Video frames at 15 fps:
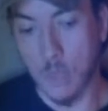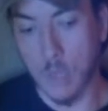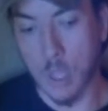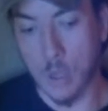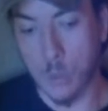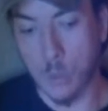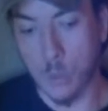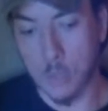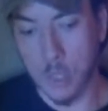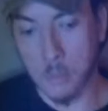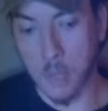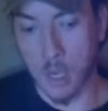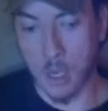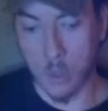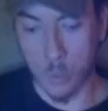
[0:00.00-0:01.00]
I will be
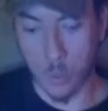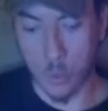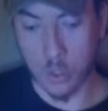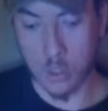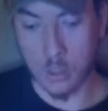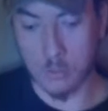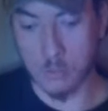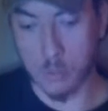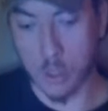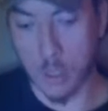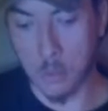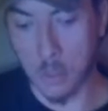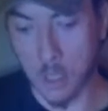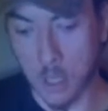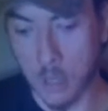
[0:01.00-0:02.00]
making one
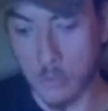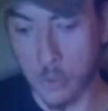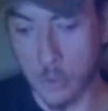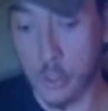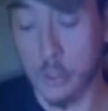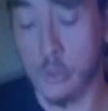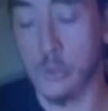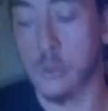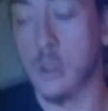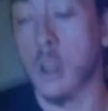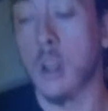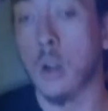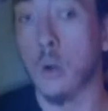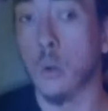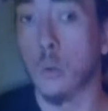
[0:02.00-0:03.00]
probably every
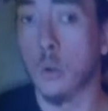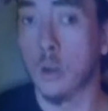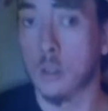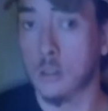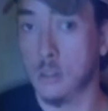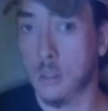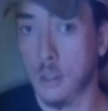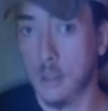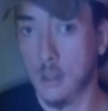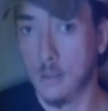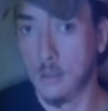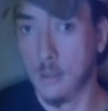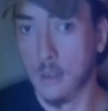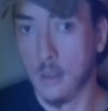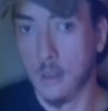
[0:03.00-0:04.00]
Tuesday or Wednesday
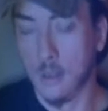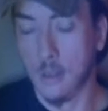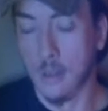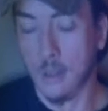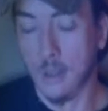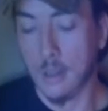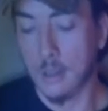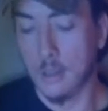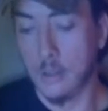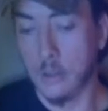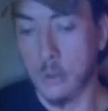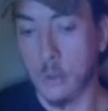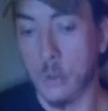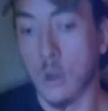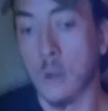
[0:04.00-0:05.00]

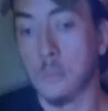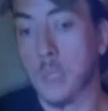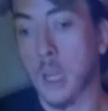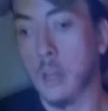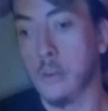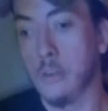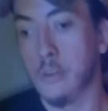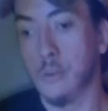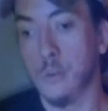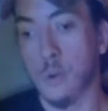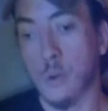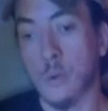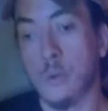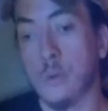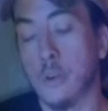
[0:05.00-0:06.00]
to update you
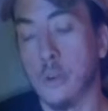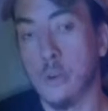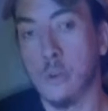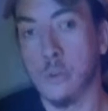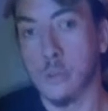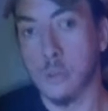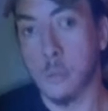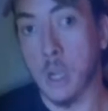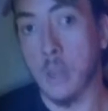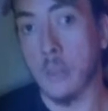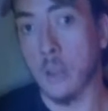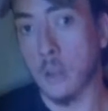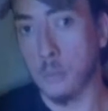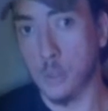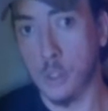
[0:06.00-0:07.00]
on news about
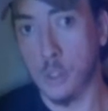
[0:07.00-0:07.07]
the